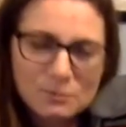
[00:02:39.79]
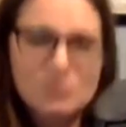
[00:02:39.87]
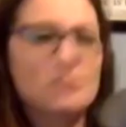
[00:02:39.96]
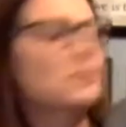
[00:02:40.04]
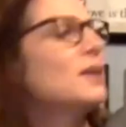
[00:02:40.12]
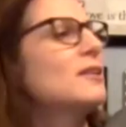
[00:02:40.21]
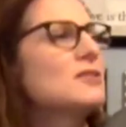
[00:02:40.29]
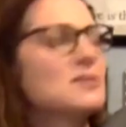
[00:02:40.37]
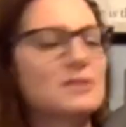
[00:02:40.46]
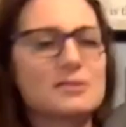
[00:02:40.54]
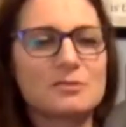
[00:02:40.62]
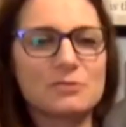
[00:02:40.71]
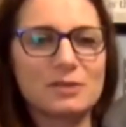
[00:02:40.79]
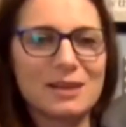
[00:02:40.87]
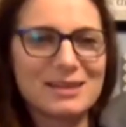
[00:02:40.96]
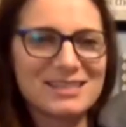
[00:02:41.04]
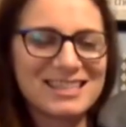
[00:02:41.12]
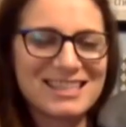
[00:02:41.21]
So you kind of just listen for
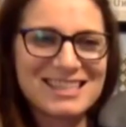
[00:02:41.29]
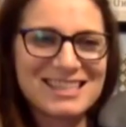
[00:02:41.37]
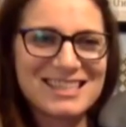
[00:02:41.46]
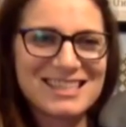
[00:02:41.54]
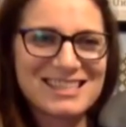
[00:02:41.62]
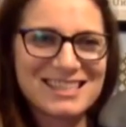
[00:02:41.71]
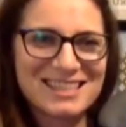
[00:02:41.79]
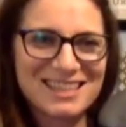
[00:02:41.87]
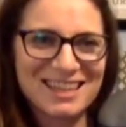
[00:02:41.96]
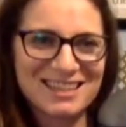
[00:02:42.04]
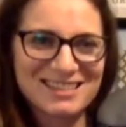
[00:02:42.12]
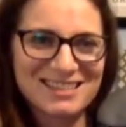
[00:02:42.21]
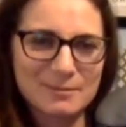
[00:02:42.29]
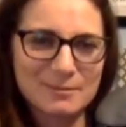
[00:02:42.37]
that t-t-t kind of sound.